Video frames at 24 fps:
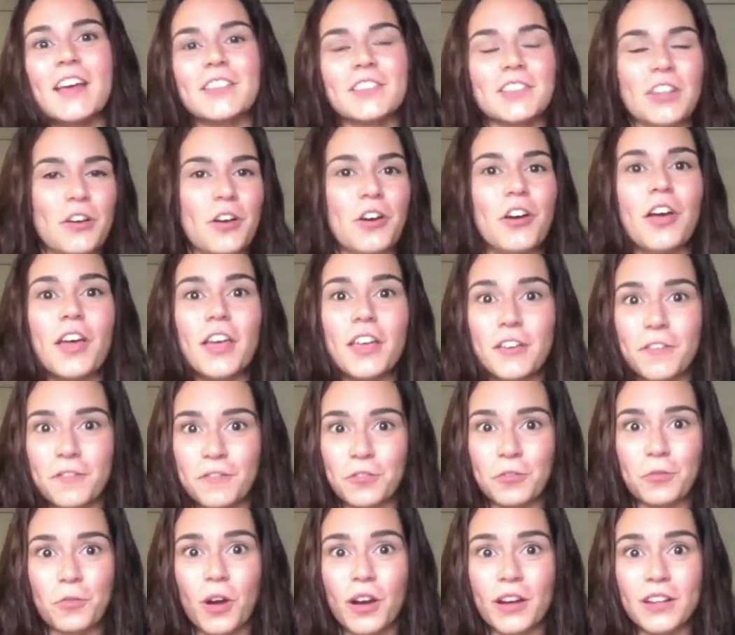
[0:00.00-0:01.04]
So
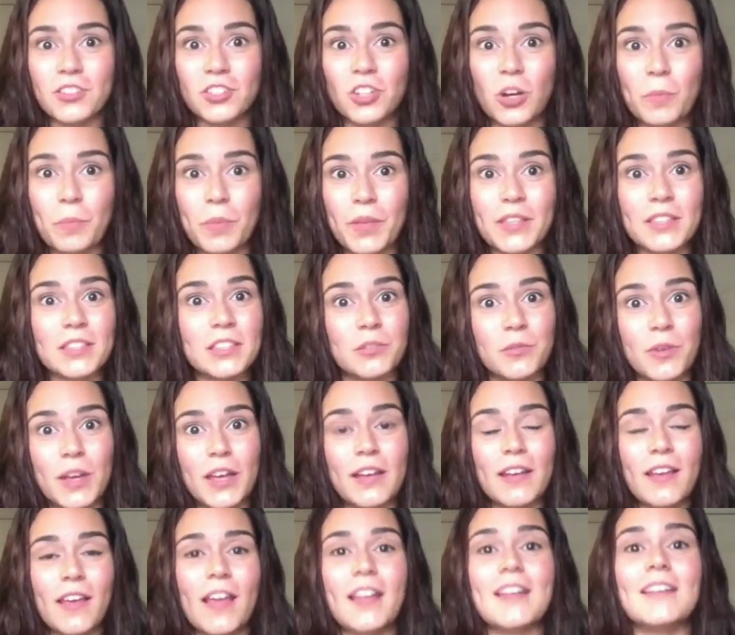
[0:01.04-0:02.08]
if you wanna jump into
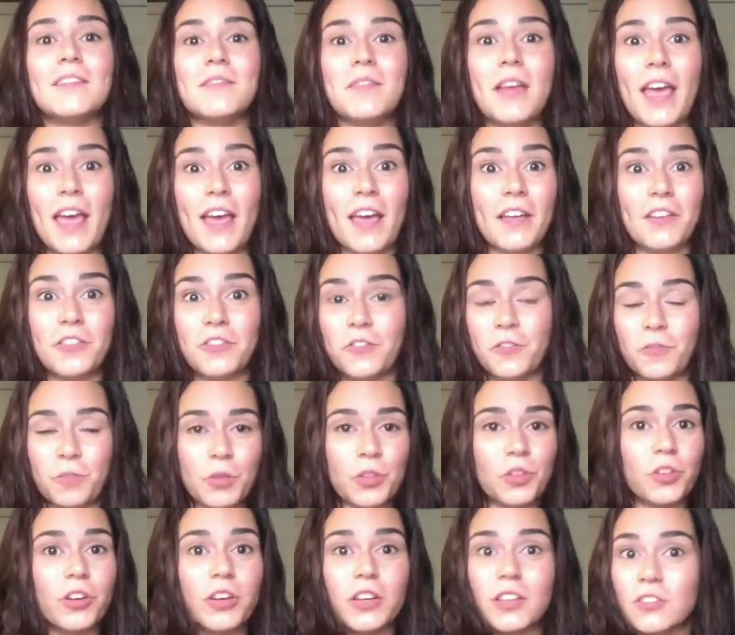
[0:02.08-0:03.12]
it and you've
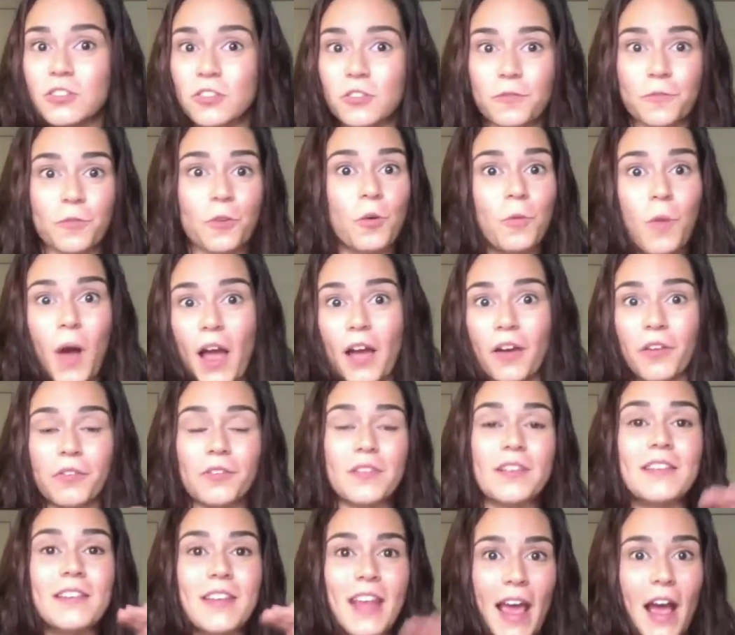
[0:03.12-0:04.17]
been looking to for a while,
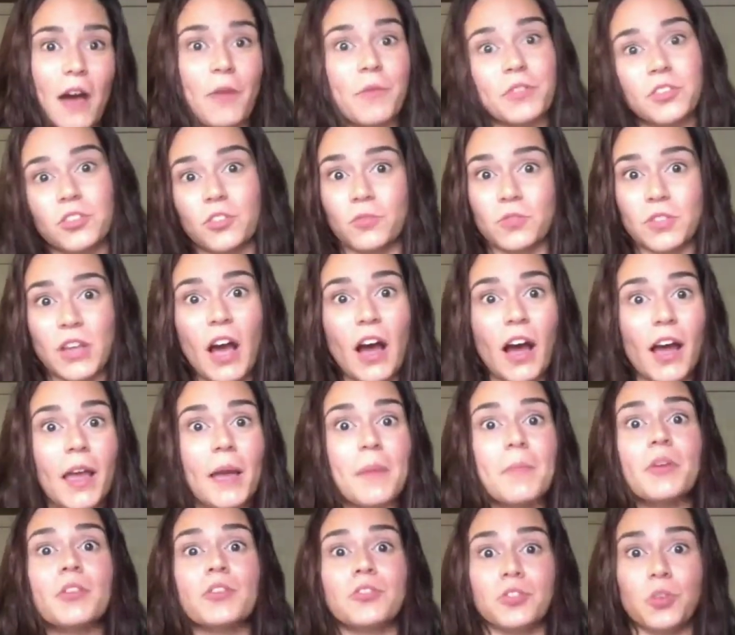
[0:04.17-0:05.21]
now is your
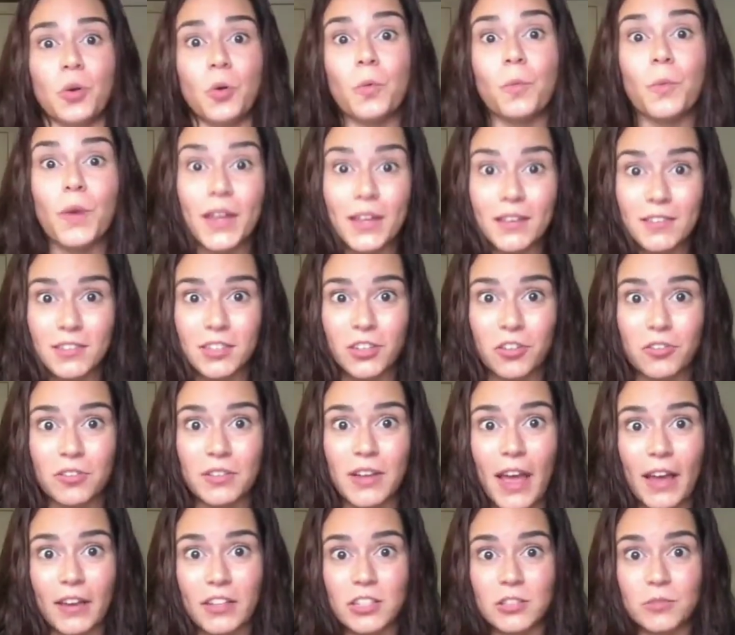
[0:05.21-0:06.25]
time. Don't wait until the
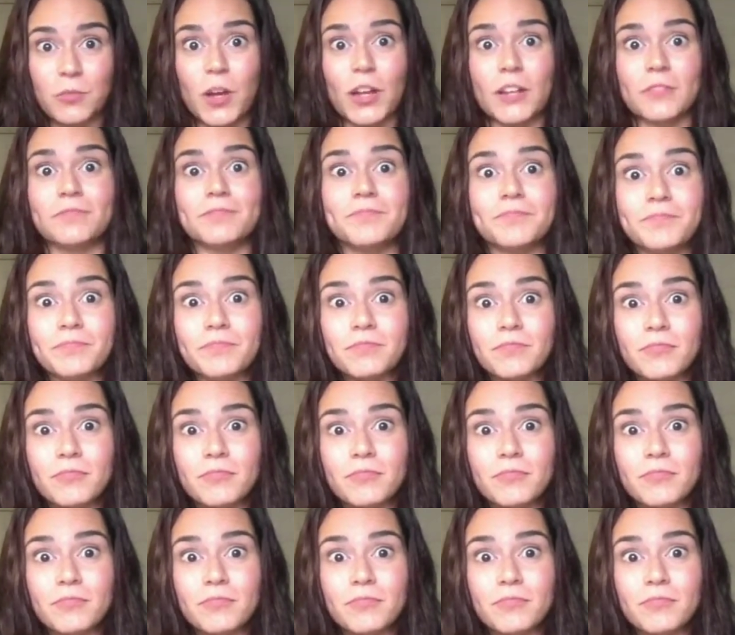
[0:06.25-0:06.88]
next one.